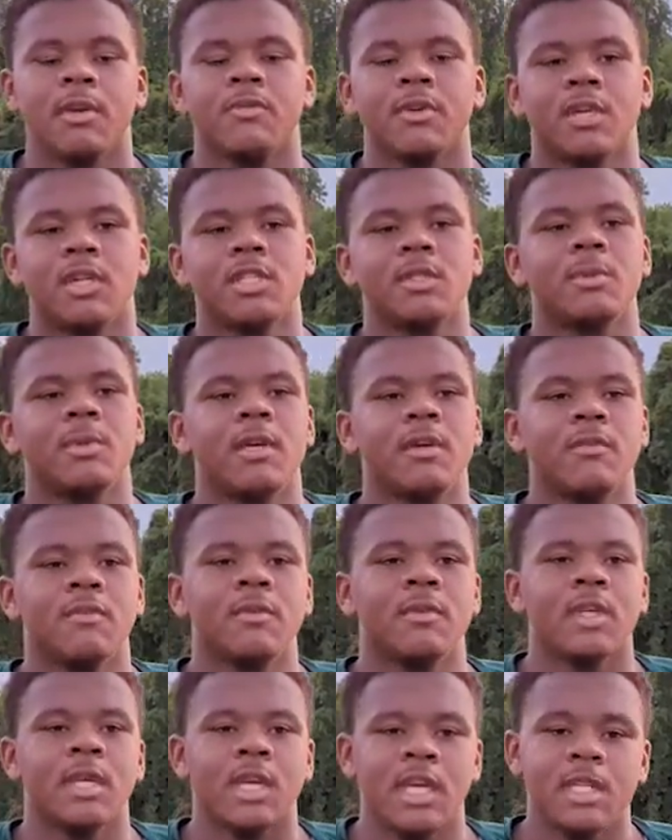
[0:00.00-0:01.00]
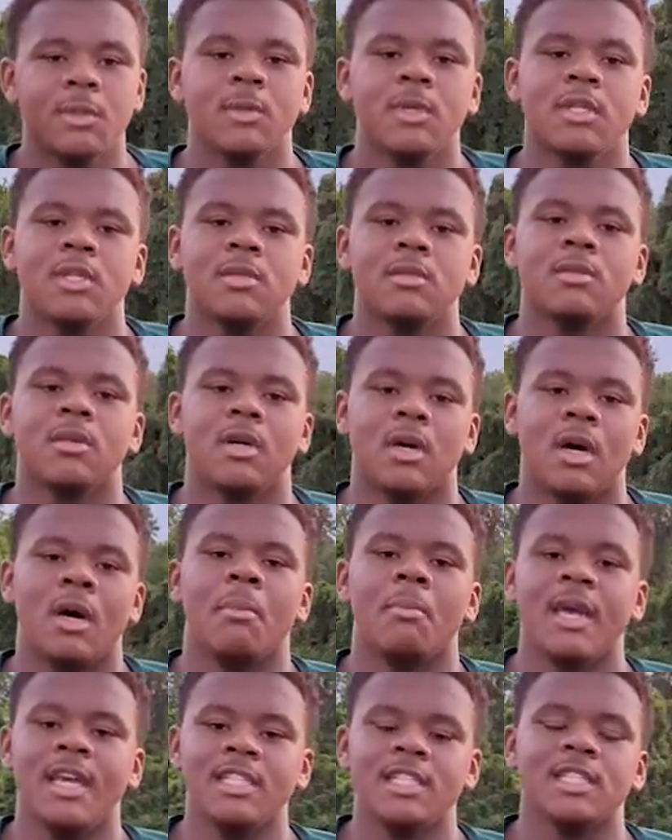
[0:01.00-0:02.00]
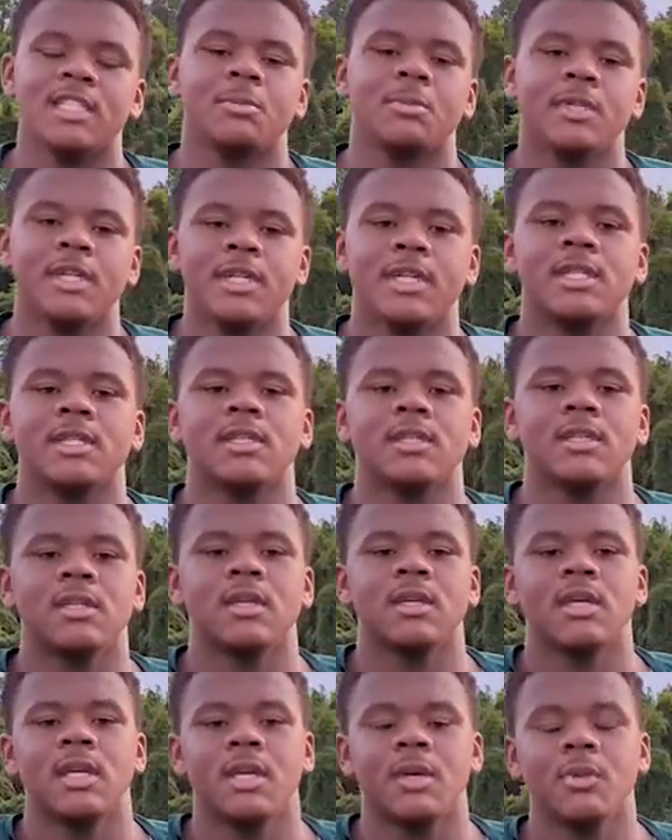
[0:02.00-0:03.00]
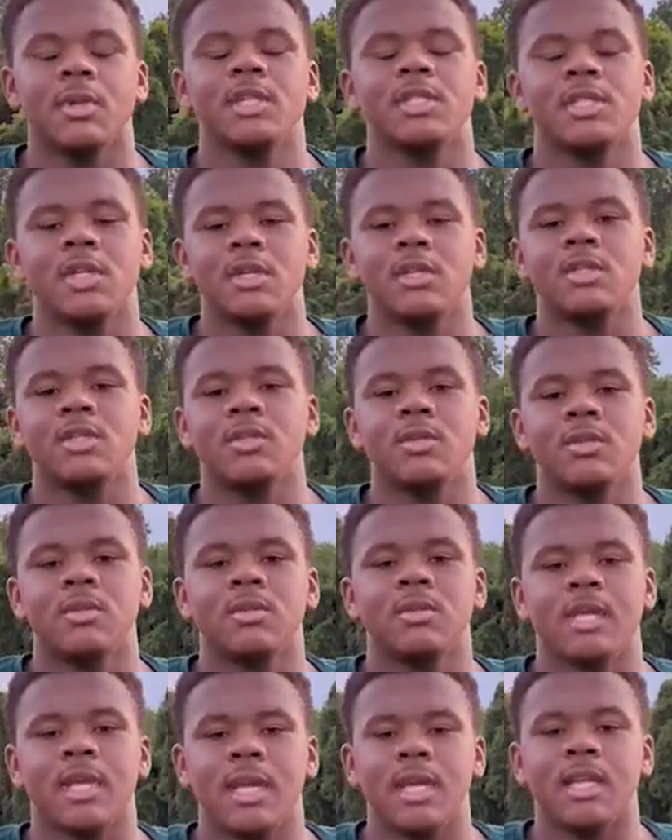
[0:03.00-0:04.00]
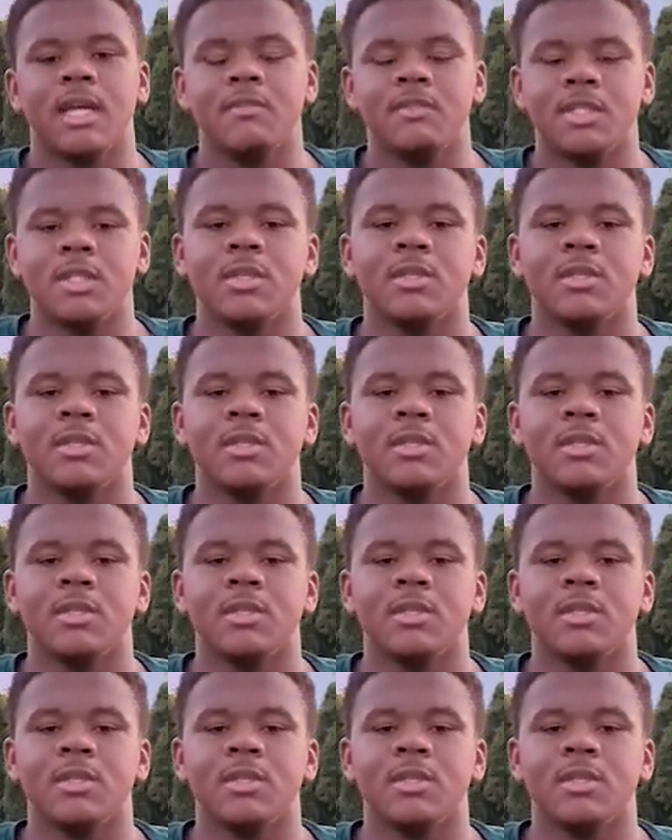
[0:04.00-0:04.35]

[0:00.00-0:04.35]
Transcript: Okay. Yes, sir. Good, man. What's it like playing for Coach Bev?